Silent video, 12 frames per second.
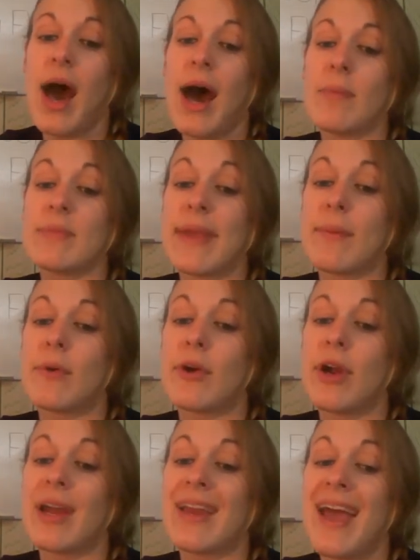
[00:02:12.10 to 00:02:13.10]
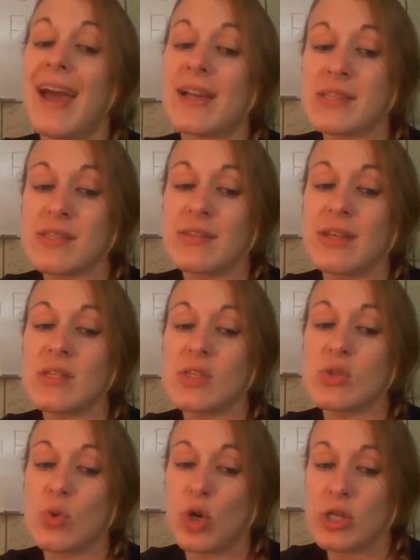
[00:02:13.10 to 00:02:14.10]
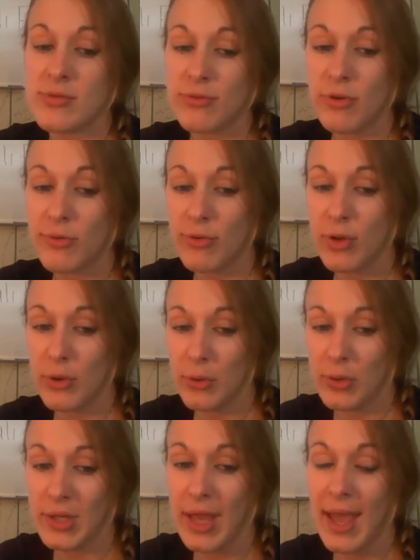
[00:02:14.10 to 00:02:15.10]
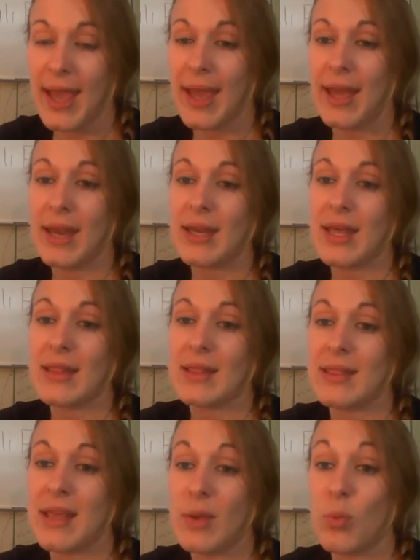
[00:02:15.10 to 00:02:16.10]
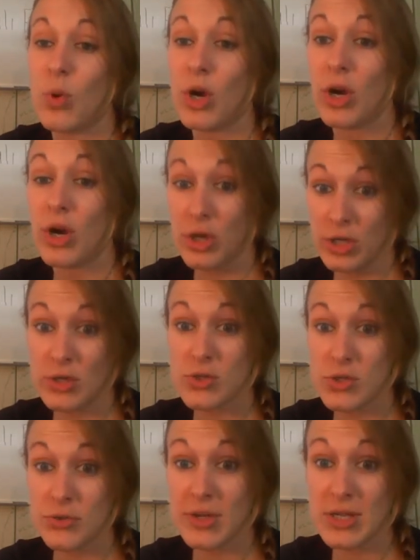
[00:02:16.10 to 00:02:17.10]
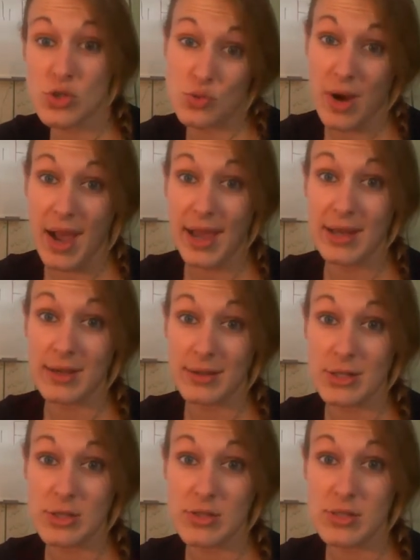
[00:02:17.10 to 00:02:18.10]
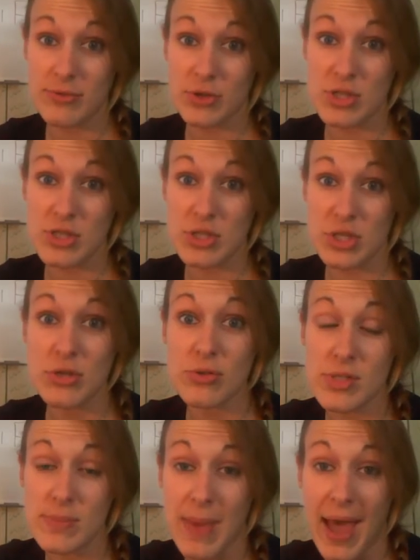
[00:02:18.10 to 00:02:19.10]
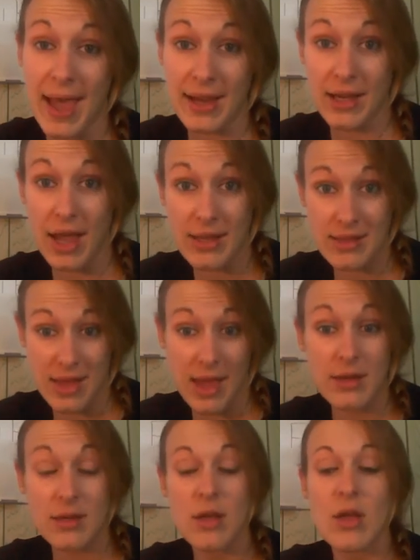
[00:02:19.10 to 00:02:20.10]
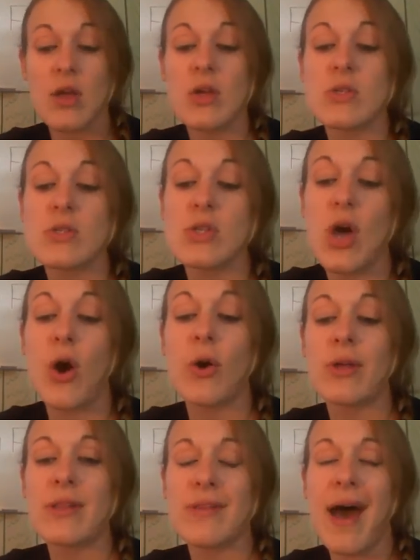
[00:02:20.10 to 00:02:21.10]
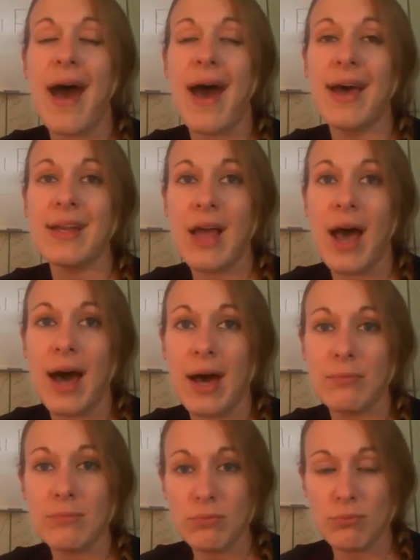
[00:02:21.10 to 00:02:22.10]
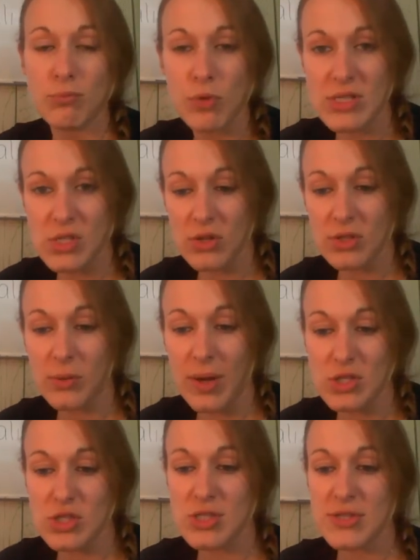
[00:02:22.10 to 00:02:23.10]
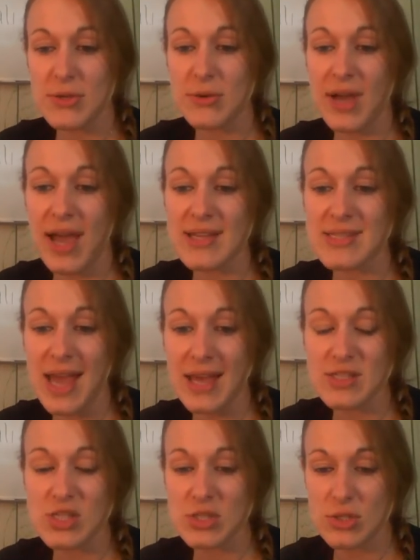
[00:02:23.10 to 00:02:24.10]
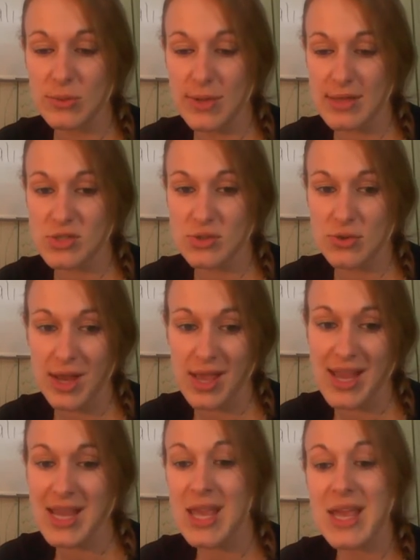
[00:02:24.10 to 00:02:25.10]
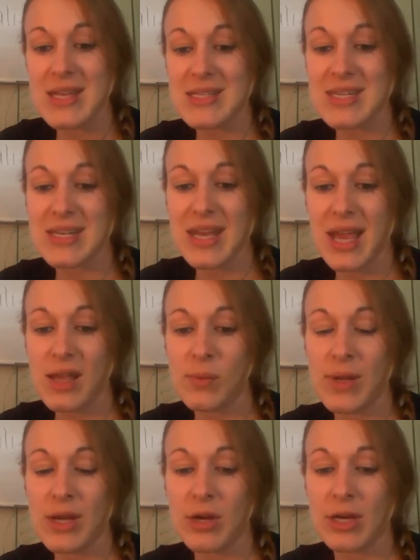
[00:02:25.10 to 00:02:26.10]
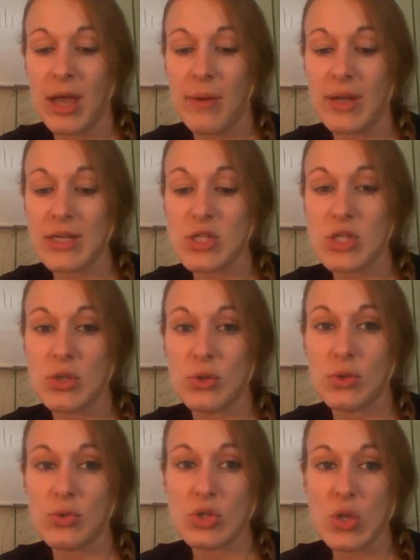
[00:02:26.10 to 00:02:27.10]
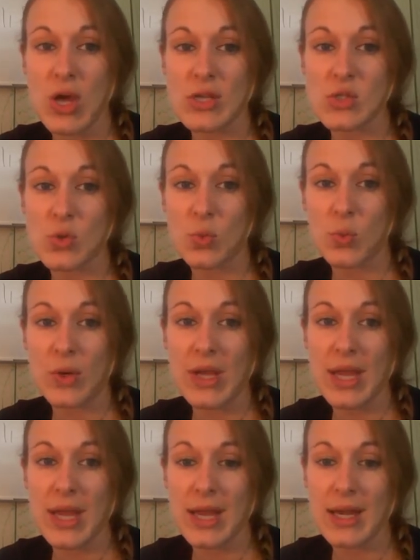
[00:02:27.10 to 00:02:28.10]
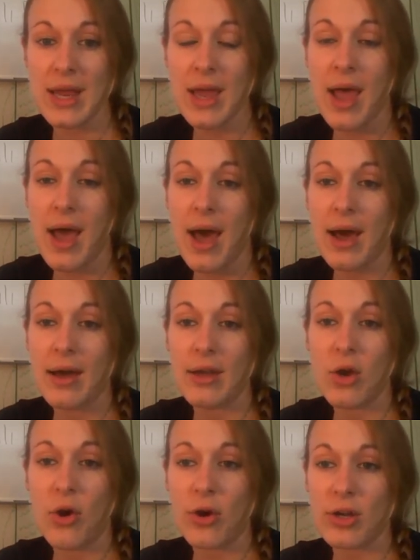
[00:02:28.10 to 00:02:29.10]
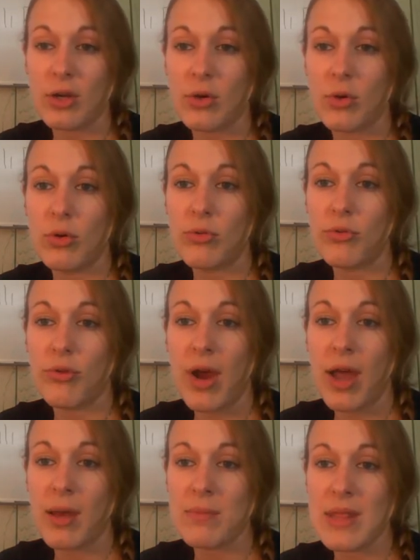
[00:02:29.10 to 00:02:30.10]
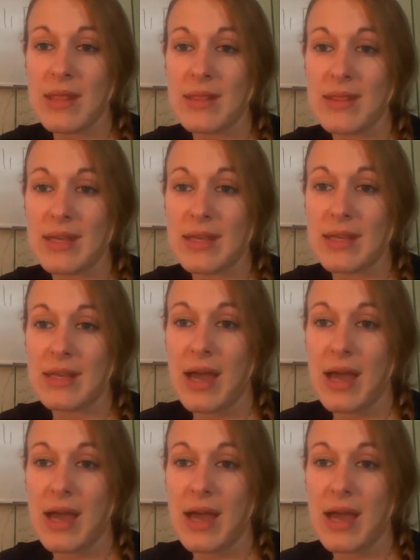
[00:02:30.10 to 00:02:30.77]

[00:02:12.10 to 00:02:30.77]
they were an excellent source for food, and they were usually dried and used for stews back then. So that was all the questions that you guys had to do yesterday. Today we are going to just read an article from the